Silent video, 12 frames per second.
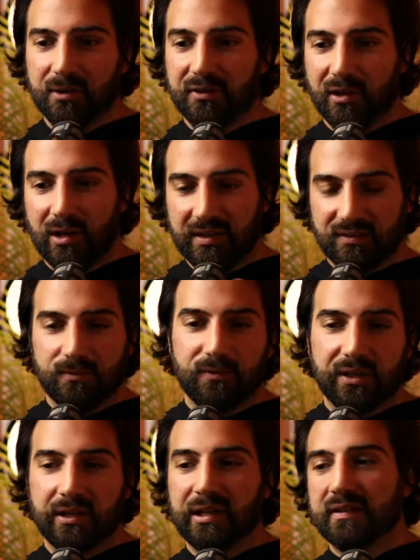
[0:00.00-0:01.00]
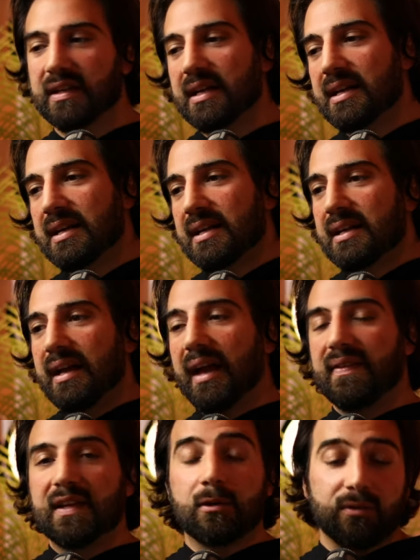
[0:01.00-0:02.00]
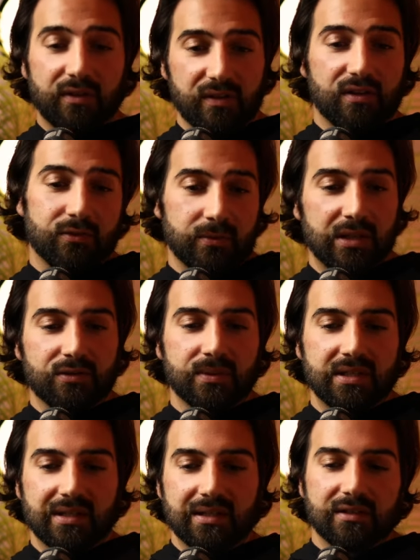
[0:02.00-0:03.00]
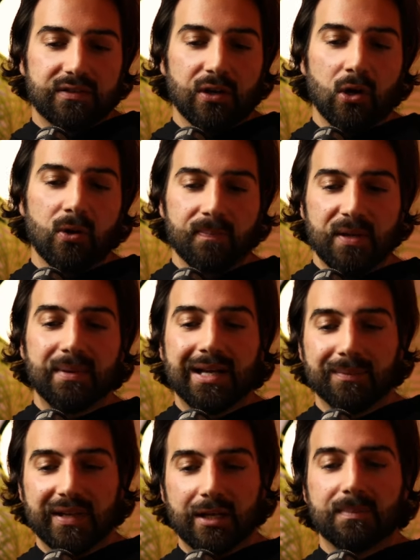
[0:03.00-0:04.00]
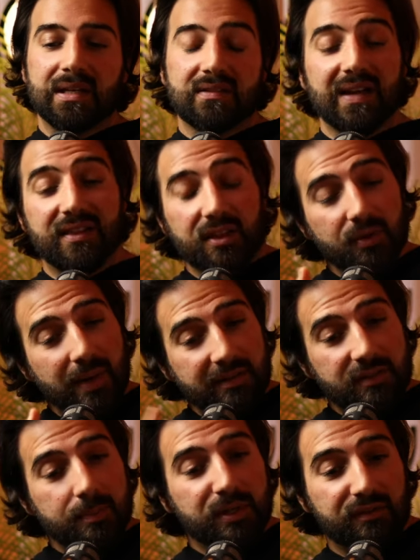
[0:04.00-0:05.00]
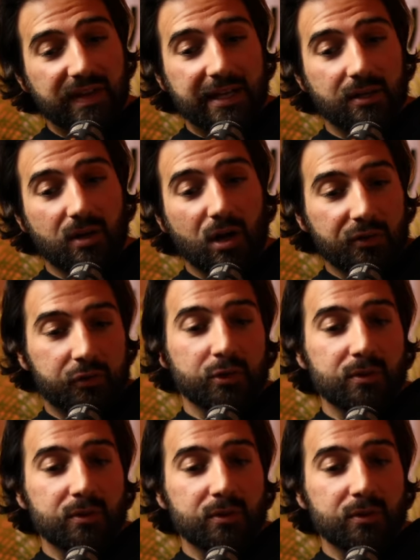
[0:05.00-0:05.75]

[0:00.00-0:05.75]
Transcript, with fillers: grows long, his fingernails, and he loses his, his reason. So he becomes like a beast. And then the rest of the book of Daniel also